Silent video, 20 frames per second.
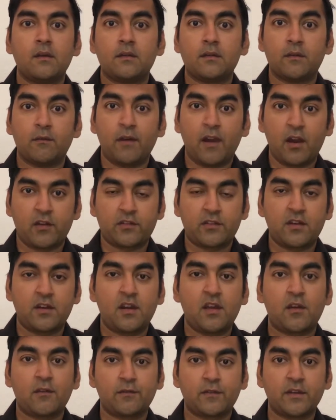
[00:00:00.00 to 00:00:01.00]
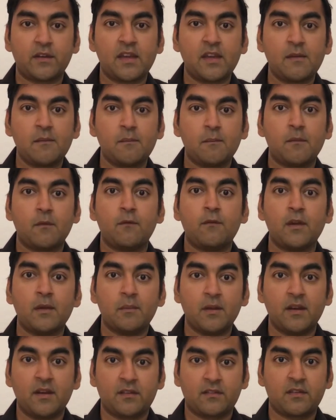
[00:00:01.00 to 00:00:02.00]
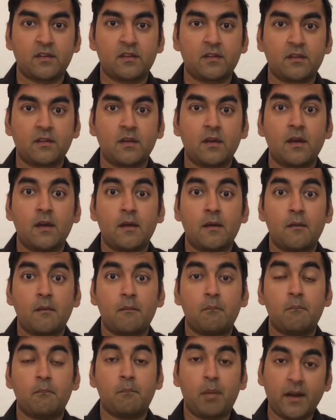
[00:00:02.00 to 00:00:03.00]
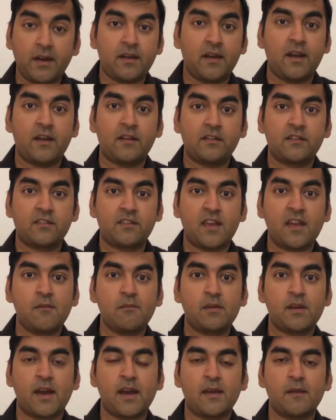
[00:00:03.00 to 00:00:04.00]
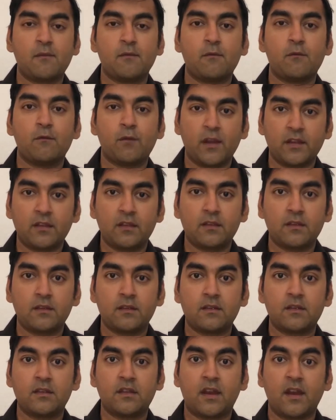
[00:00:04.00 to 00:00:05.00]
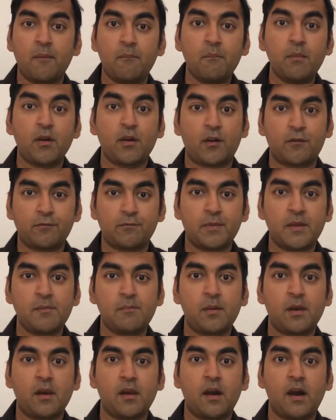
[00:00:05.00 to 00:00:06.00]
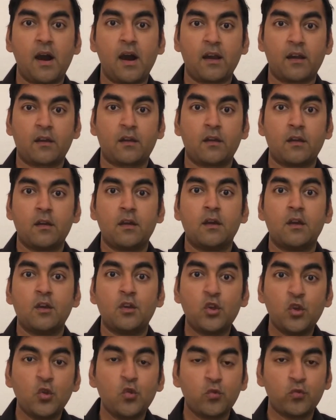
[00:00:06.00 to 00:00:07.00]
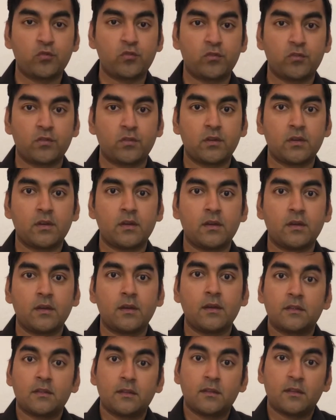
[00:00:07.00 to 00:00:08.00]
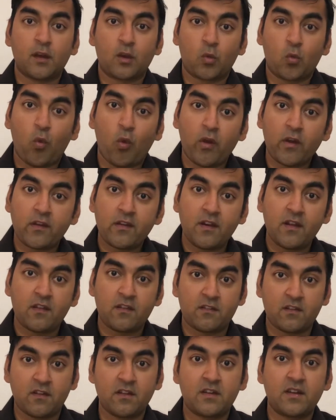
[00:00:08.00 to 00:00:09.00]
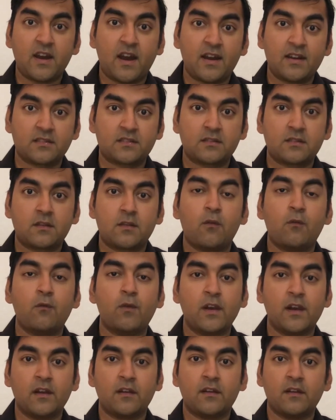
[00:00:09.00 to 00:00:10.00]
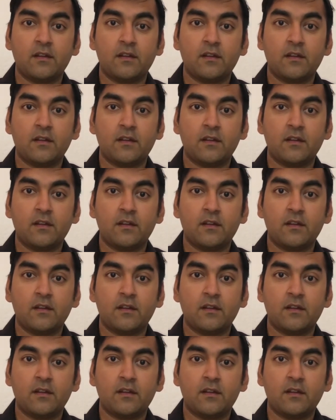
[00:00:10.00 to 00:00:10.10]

the velocity of the team will be lesser. But at the same time, when the number of people are huge, the coordination task will